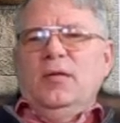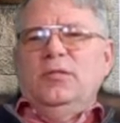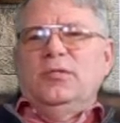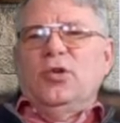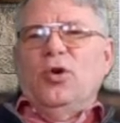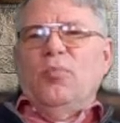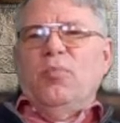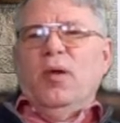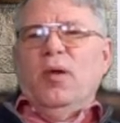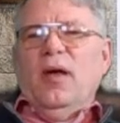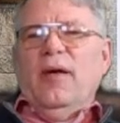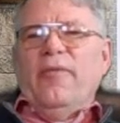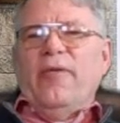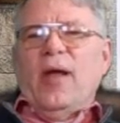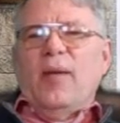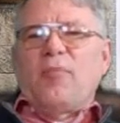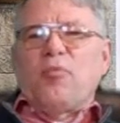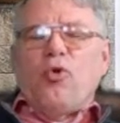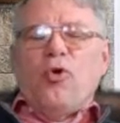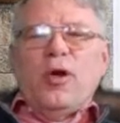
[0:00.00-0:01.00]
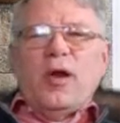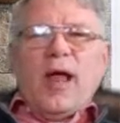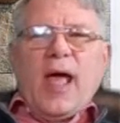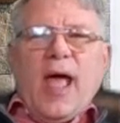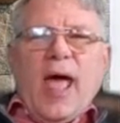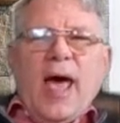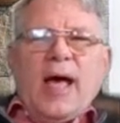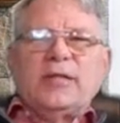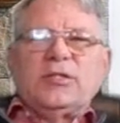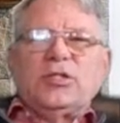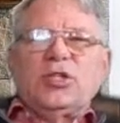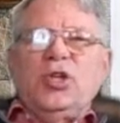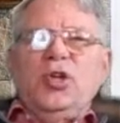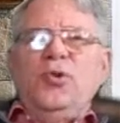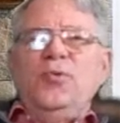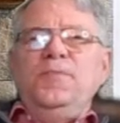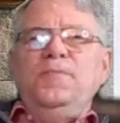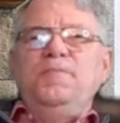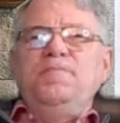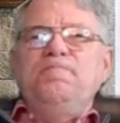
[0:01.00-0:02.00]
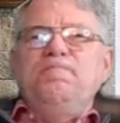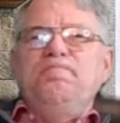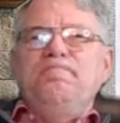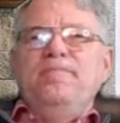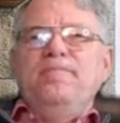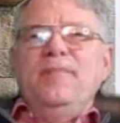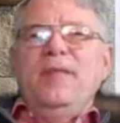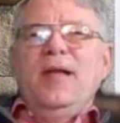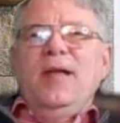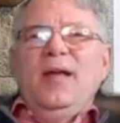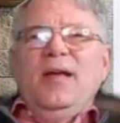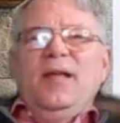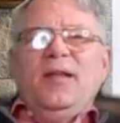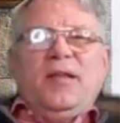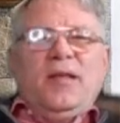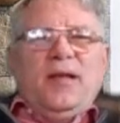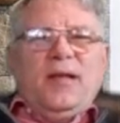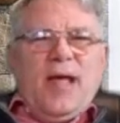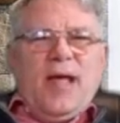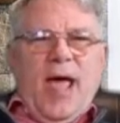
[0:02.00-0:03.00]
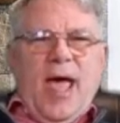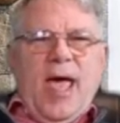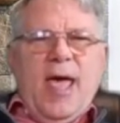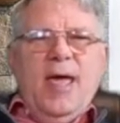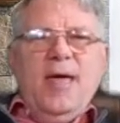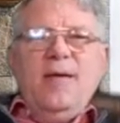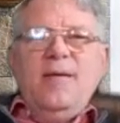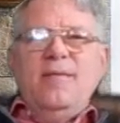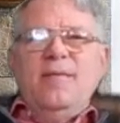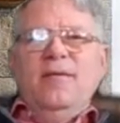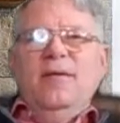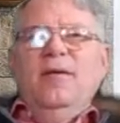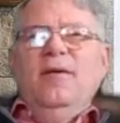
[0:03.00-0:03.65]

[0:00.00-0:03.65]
So, beloved, I'm going to ask you today